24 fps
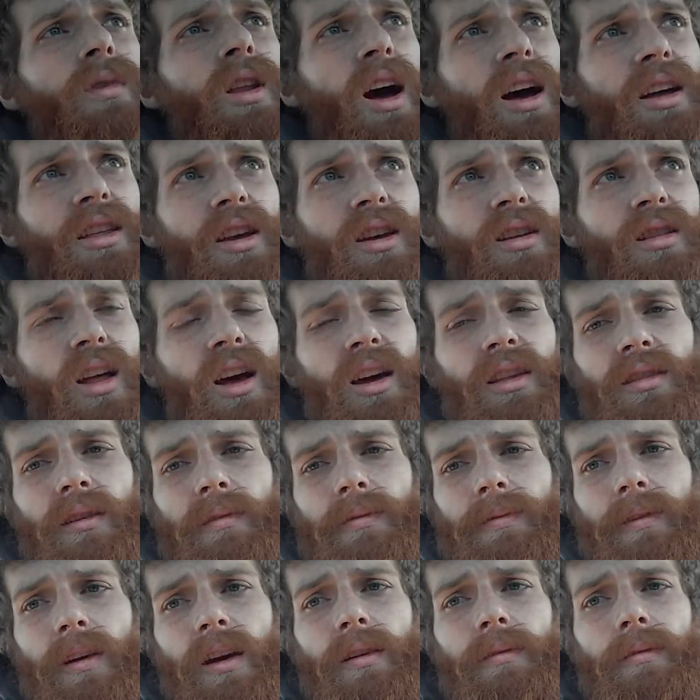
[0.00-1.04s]
I didn't like the
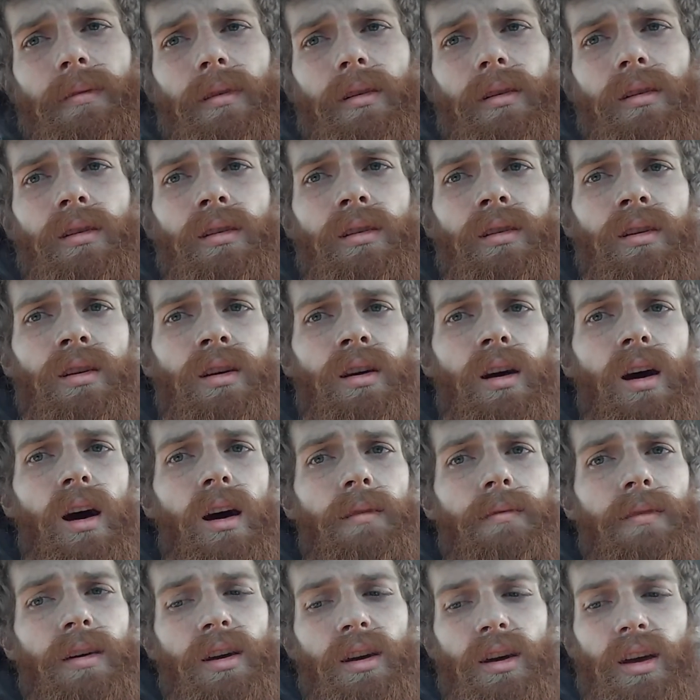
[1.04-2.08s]
flavor
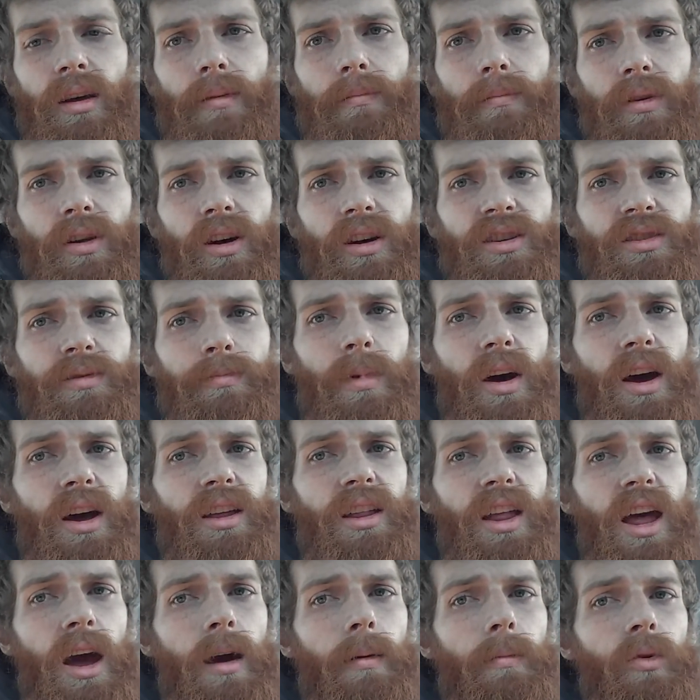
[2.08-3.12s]
of it. And plus, my
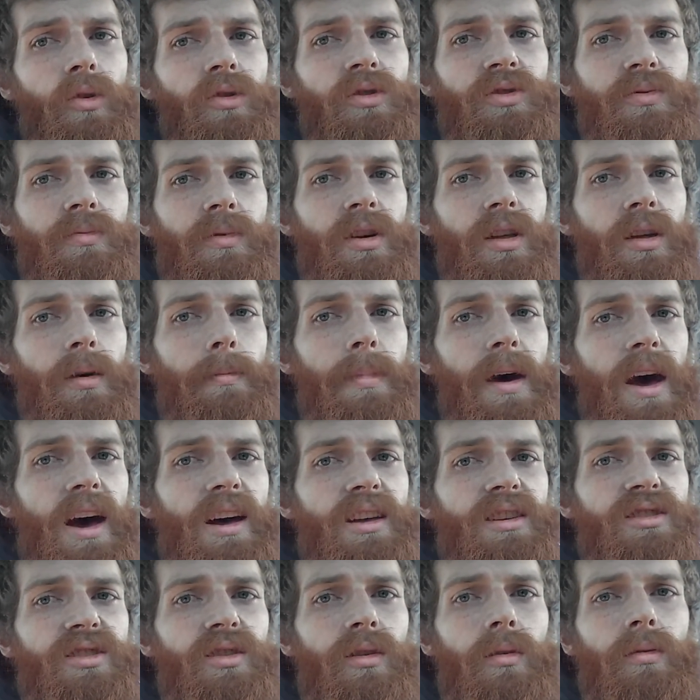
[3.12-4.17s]
enamel is really
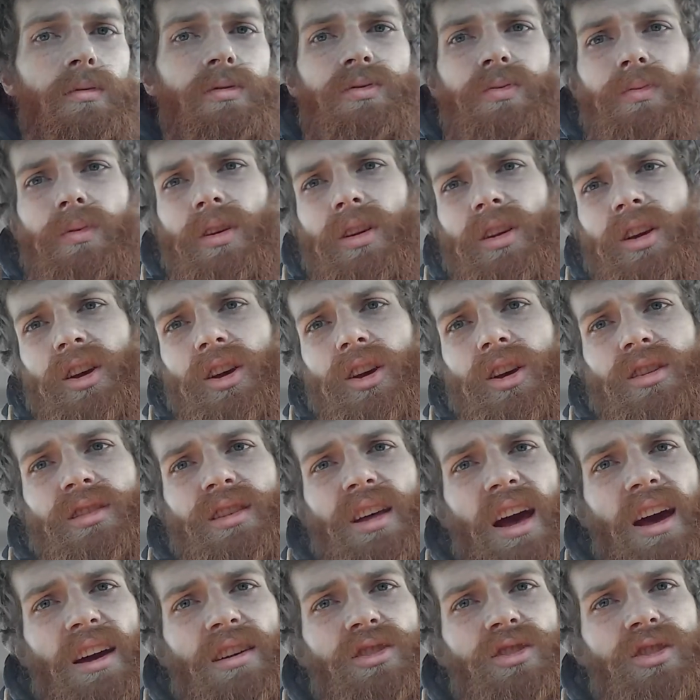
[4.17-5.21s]
bad. So it was really good
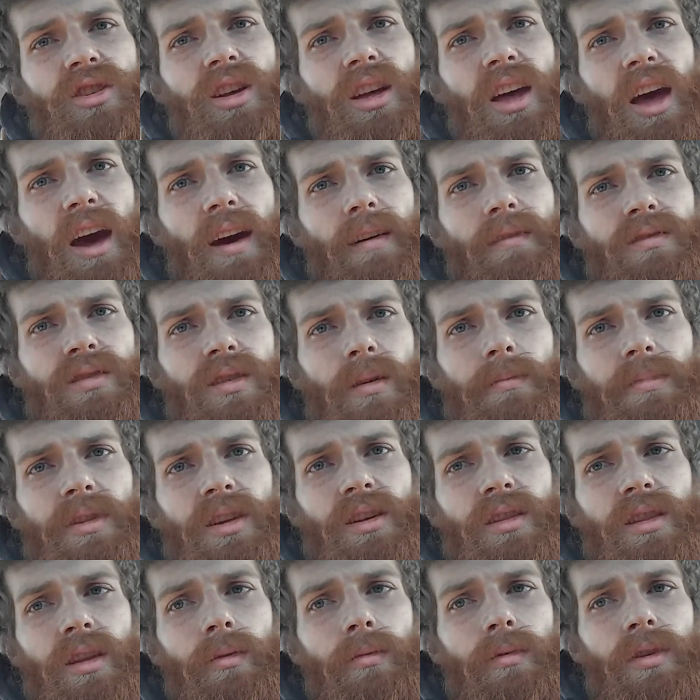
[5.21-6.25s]
to actually have
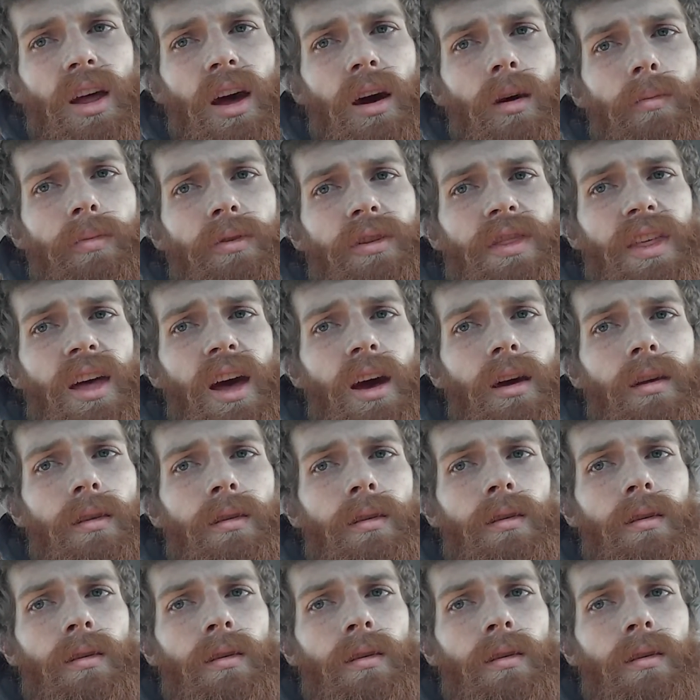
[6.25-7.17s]
something that would help with that.